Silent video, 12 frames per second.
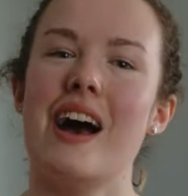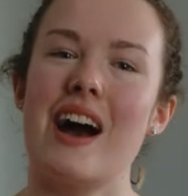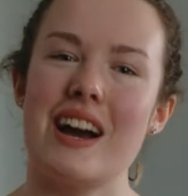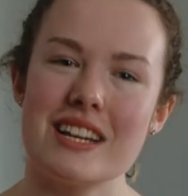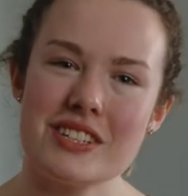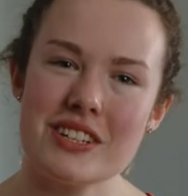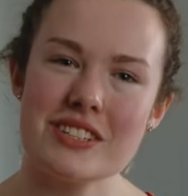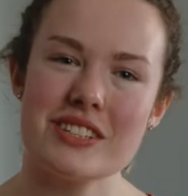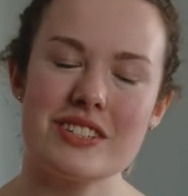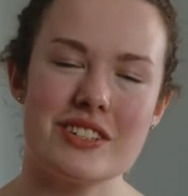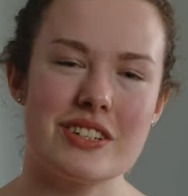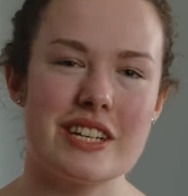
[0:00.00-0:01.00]
I chose to
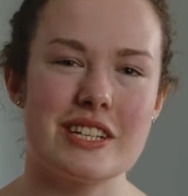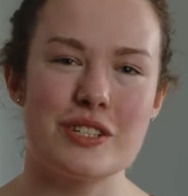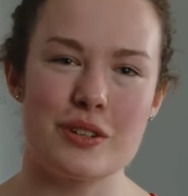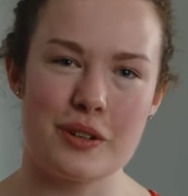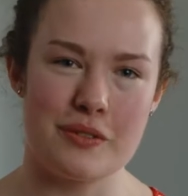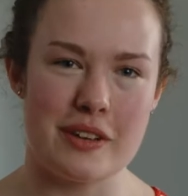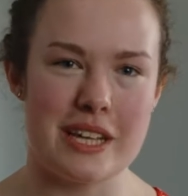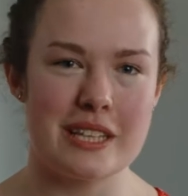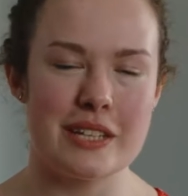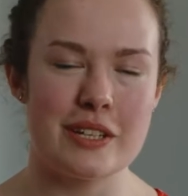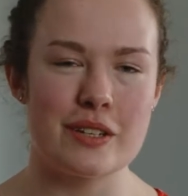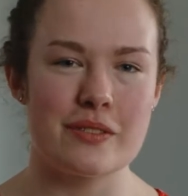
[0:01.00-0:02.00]
study geography at the
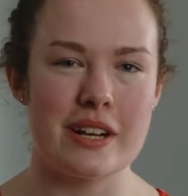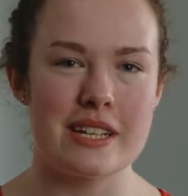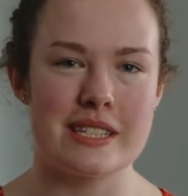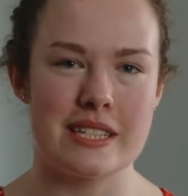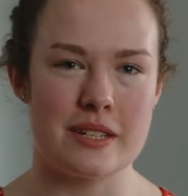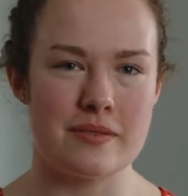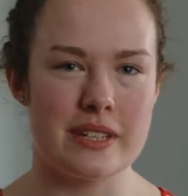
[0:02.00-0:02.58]
University of